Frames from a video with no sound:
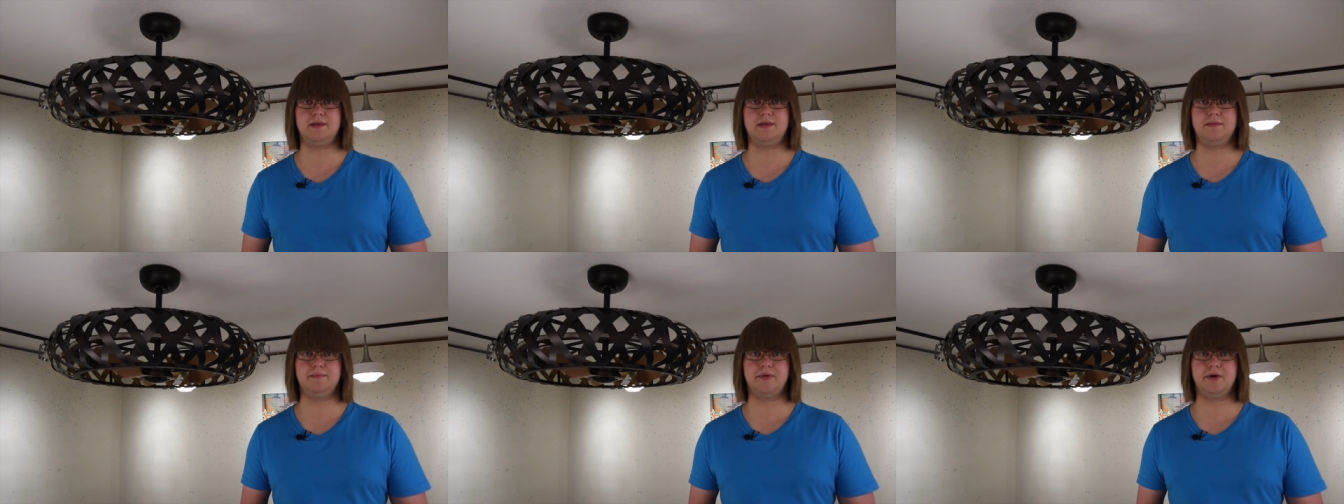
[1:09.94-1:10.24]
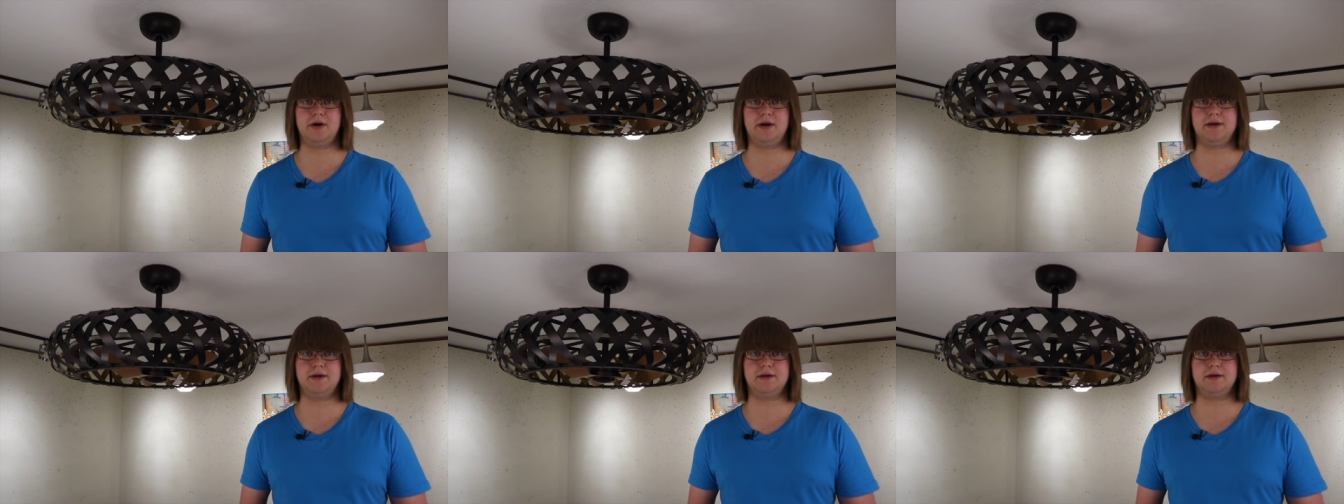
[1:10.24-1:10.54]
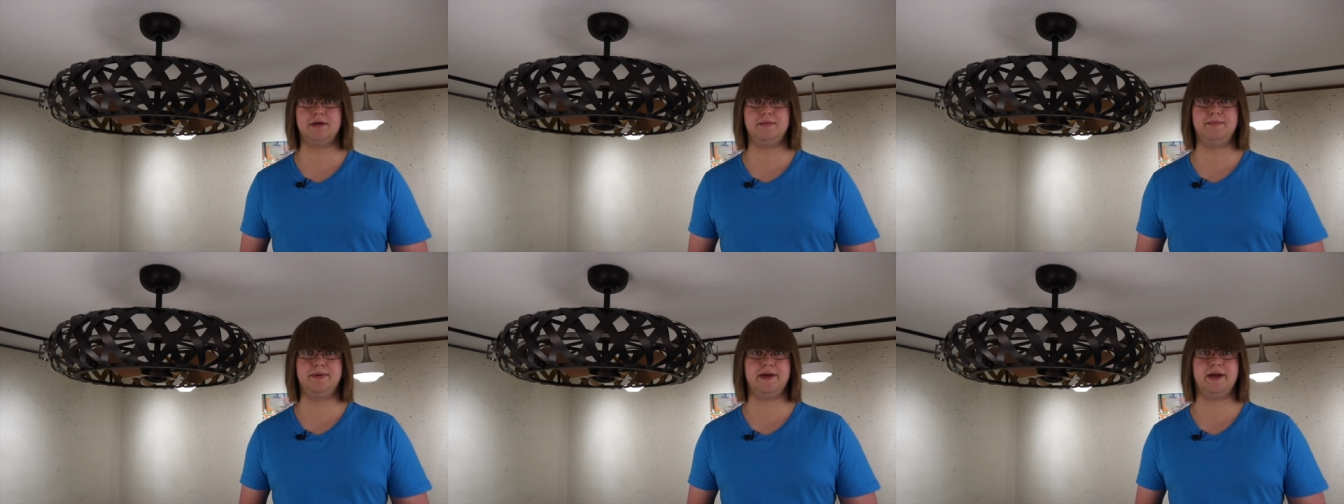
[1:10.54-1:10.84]
in the
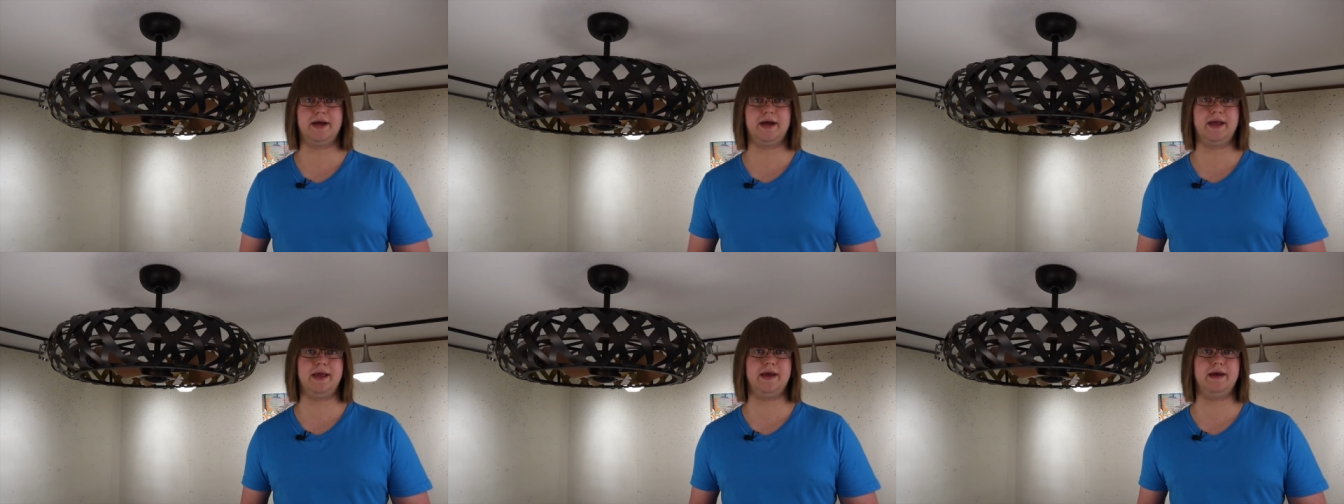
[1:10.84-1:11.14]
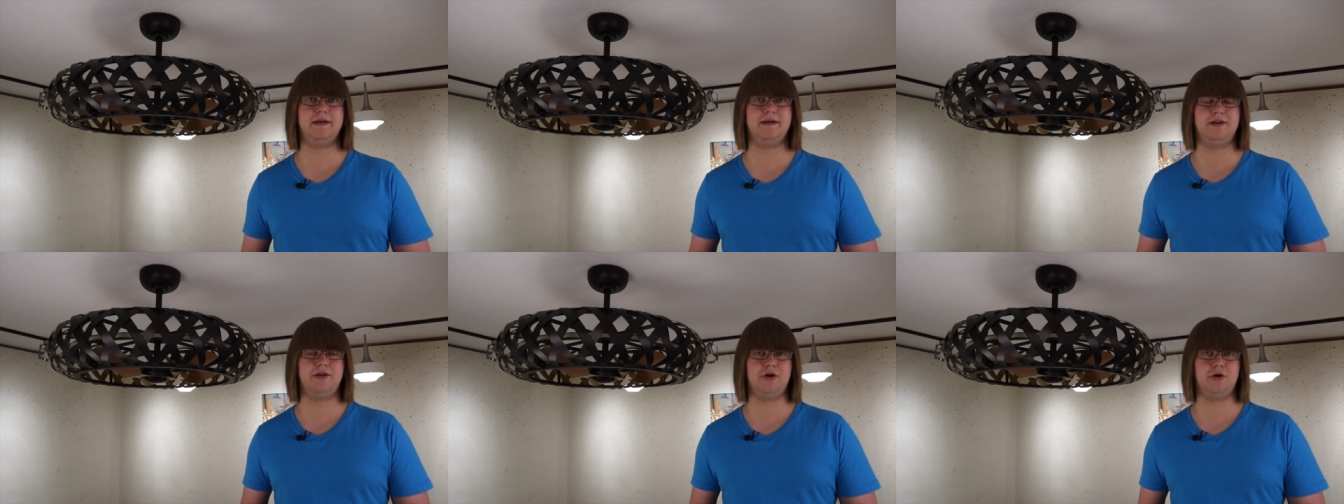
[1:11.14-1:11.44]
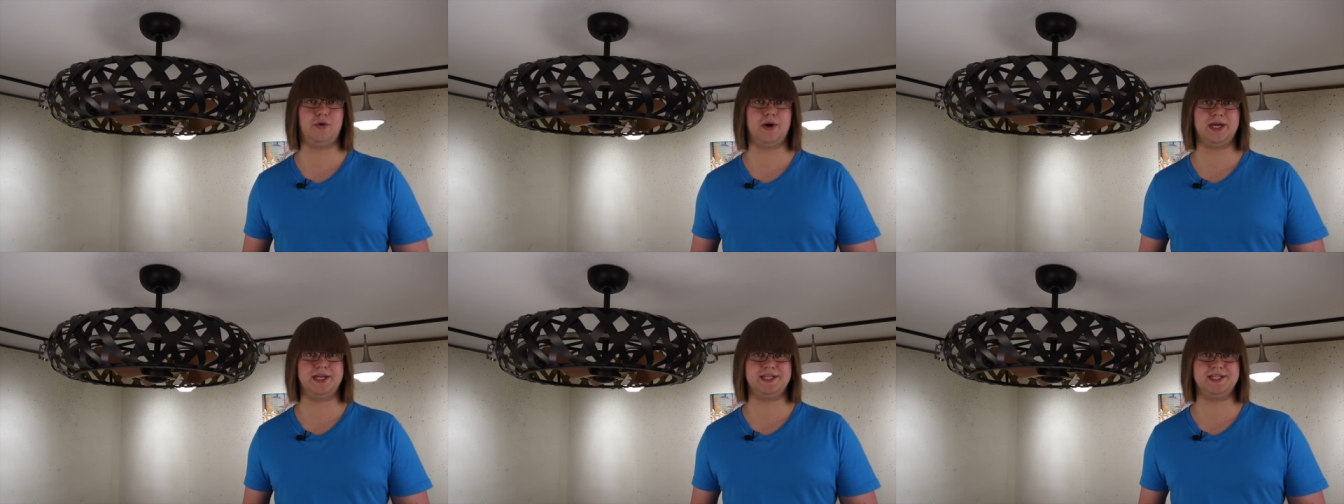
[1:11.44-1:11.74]
product, but I had
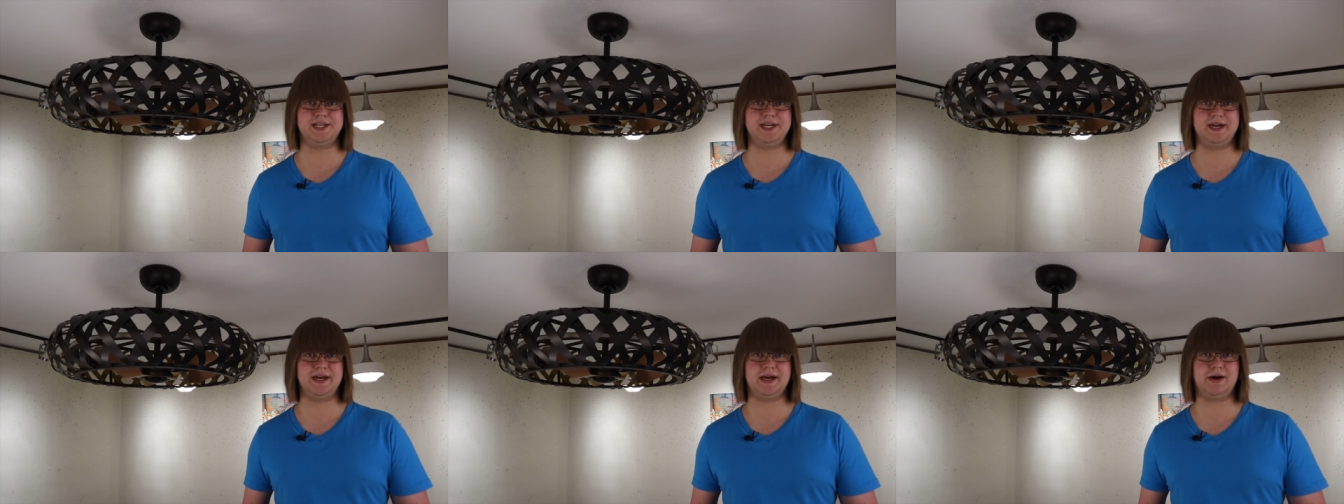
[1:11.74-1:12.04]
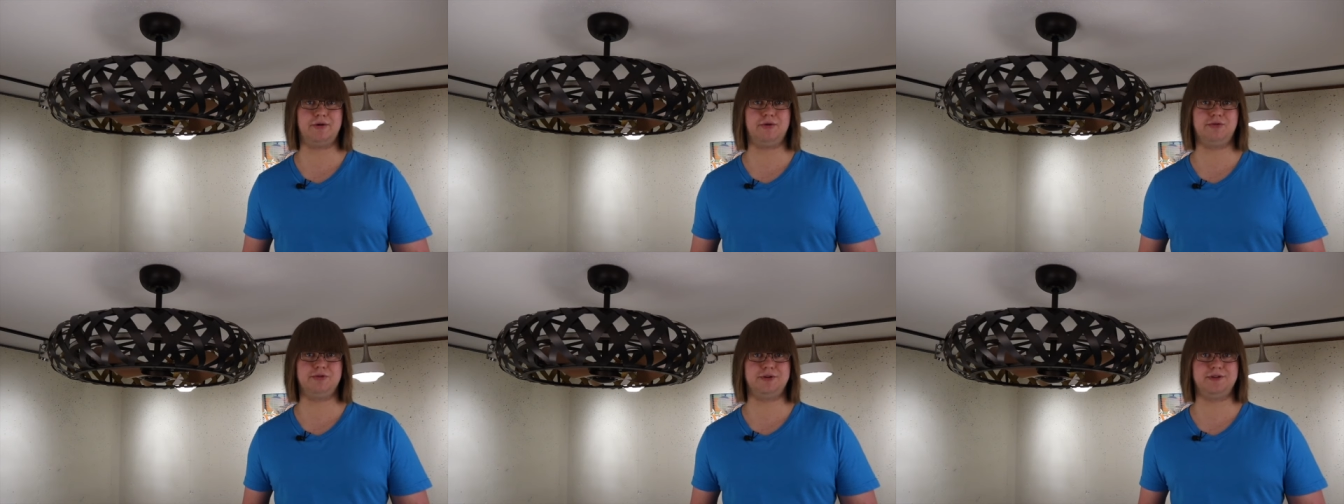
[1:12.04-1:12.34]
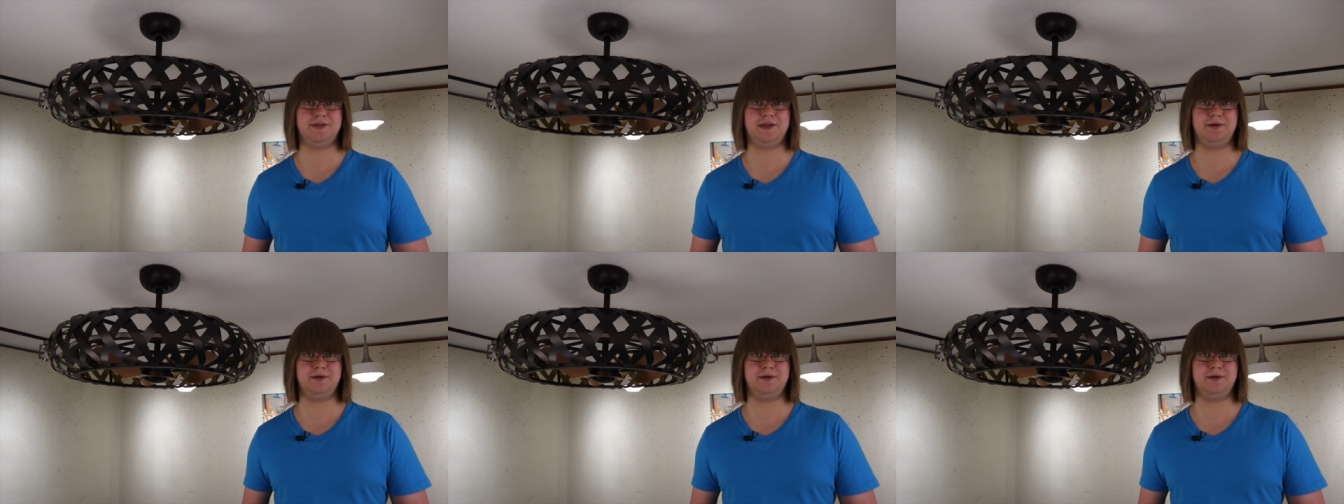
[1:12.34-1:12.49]
no idea how good